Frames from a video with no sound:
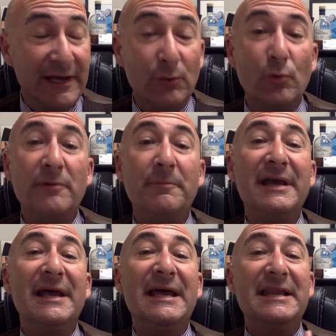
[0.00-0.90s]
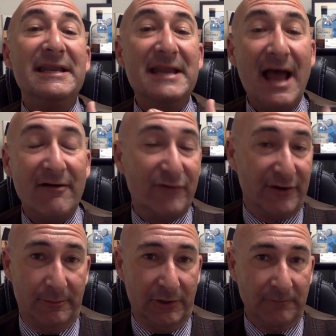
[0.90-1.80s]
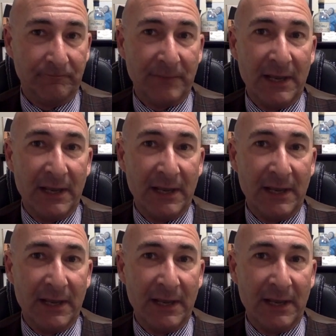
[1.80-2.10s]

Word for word: it would be inevitable